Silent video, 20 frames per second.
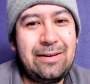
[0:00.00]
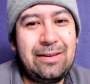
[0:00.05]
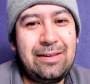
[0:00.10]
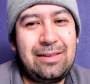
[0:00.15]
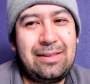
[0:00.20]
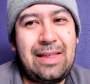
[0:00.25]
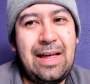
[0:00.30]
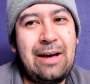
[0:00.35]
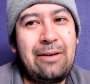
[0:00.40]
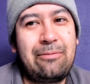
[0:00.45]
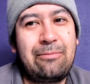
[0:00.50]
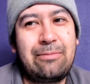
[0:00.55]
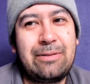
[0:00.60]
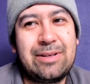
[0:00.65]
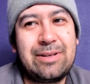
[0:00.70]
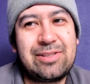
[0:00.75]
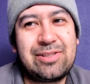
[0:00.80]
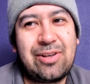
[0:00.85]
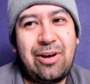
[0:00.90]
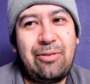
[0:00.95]
that
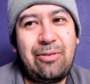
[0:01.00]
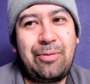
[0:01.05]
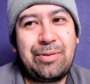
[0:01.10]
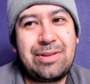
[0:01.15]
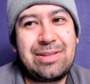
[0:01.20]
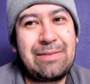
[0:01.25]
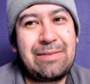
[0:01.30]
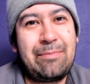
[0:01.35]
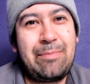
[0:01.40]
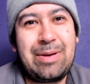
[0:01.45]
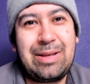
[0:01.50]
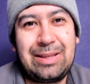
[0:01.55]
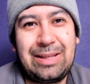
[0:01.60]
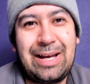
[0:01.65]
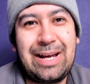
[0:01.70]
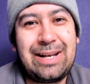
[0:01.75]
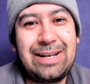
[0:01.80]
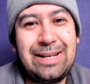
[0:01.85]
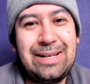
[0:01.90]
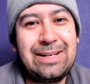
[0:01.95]
we saw with the Tampa Bay
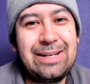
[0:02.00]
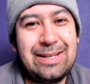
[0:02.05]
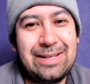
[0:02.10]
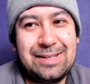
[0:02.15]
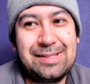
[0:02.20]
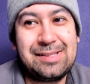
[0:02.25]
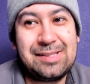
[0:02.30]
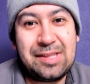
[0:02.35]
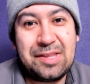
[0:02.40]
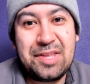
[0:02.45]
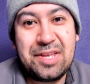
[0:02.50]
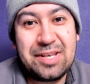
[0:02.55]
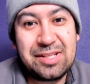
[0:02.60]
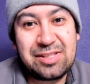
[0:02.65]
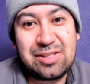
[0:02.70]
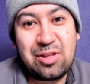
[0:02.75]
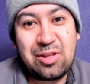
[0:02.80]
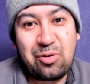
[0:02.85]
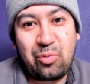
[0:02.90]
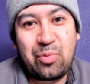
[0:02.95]
Lightning? Is
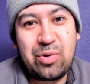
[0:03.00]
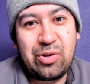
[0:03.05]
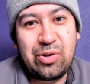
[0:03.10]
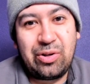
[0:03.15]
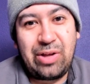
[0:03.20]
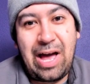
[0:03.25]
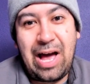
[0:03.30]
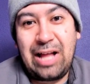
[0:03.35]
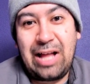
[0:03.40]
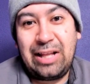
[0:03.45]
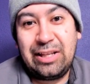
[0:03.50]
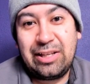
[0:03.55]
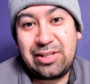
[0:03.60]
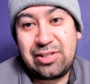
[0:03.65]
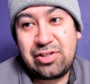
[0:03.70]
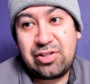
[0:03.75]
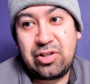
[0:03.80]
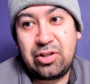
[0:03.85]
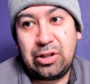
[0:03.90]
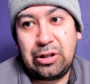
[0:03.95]
this the real
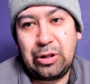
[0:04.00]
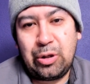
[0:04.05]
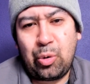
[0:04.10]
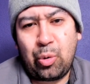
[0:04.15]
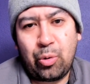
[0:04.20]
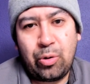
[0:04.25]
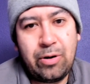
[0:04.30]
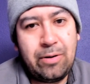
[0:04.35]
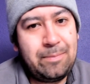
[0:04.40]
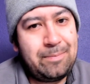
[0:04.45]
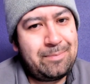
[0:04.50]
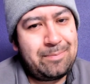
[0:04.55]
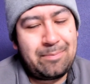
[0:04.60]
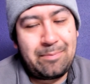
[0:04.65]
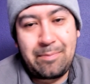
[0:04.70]
Alex Killorn?